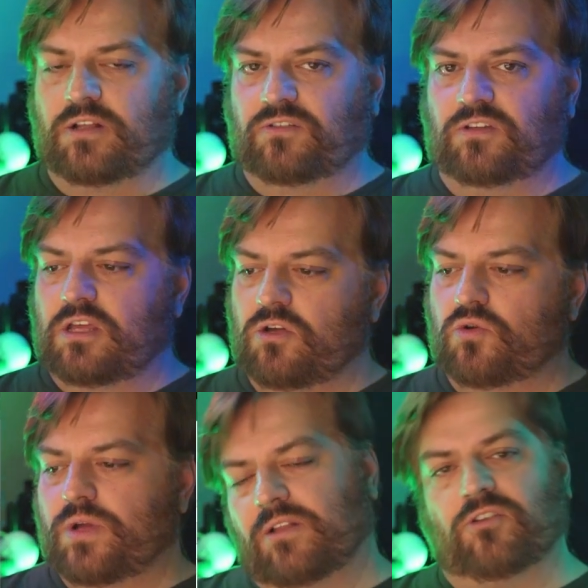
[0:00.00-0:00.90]
and see
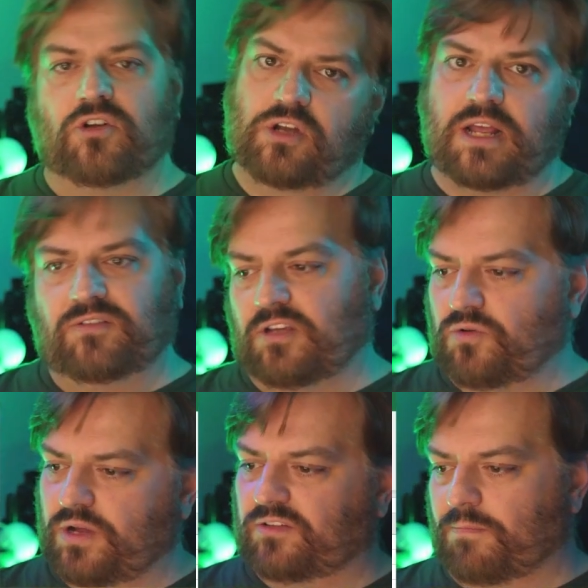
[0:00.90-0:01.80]
who gets a good AC
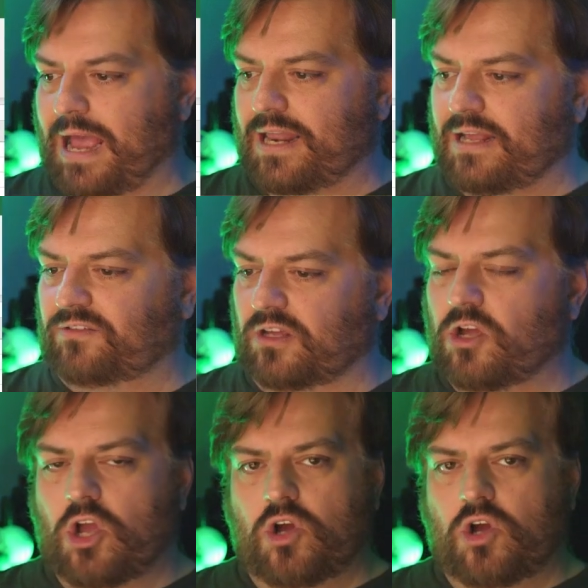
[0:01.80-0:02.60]
and who gets a bad AC,